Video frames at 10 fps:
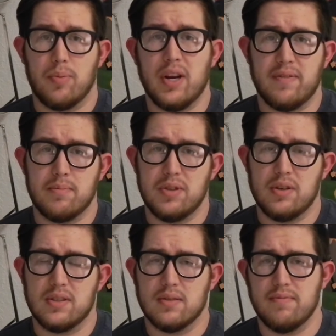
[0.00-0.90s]
a break from
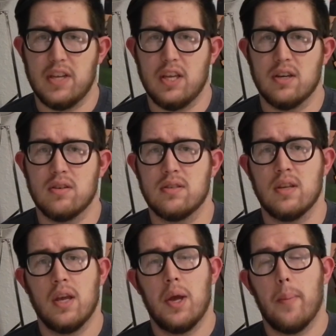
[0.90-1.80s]
doing some videos.
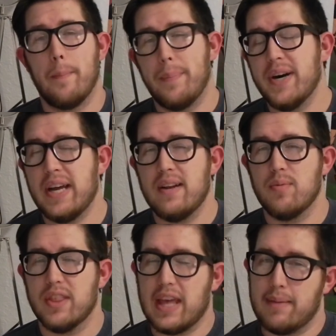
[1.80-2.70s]
But
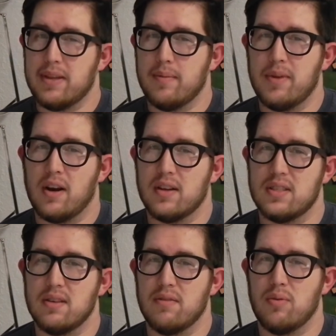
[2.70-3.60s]
with Captain America
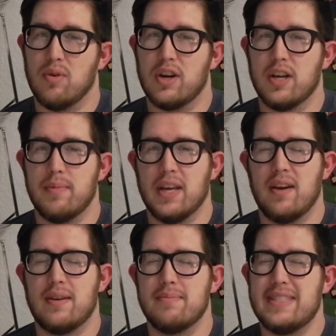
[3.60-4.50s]
Civil War coming
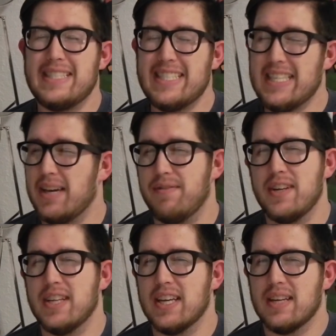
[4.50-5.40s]
out, I'm
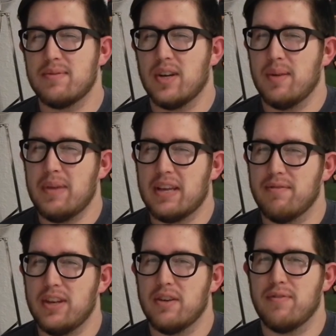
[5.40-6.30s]
definitely going to try and make a
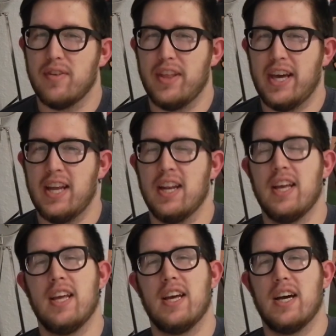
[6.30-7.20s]
video for that.
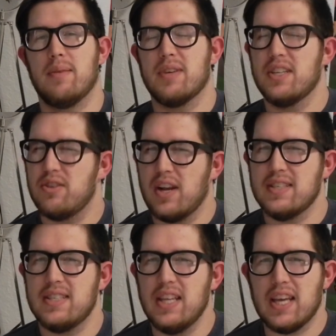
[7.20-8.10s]
I'm going to try
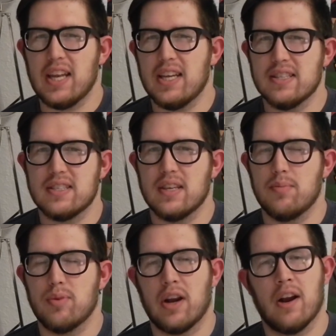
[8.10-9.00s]
and sneak it in
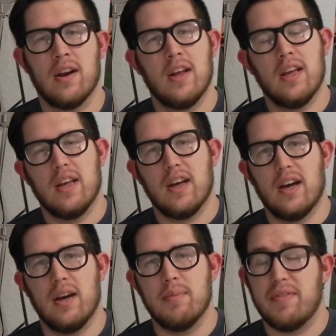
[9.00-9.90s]
somewhere.
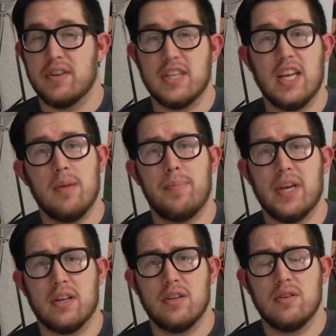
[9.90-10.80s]
If there's any
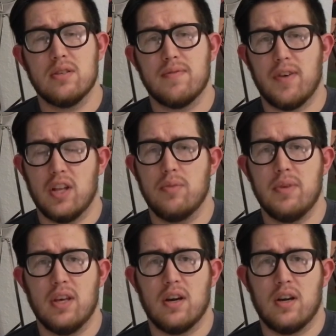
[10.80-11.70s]
big news, follow
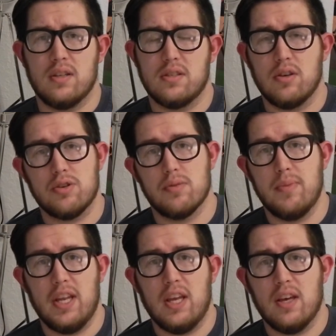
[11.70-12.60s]
me on social
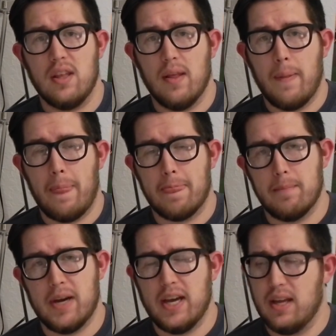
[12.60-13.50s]
media.
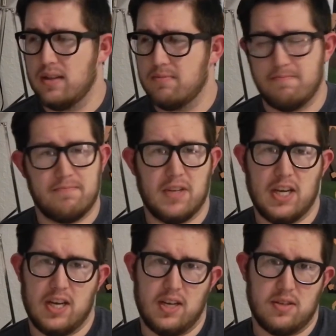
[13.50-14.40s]
My
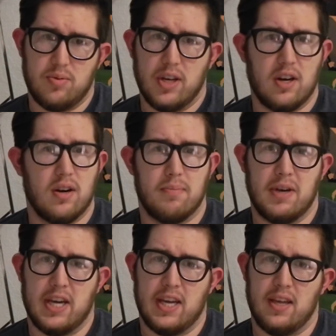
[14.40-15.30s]
Twitter,
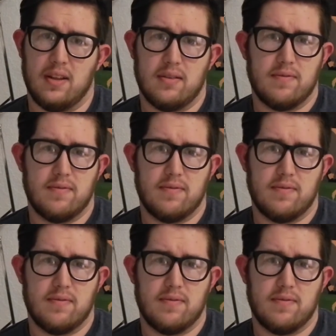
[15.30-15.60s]
my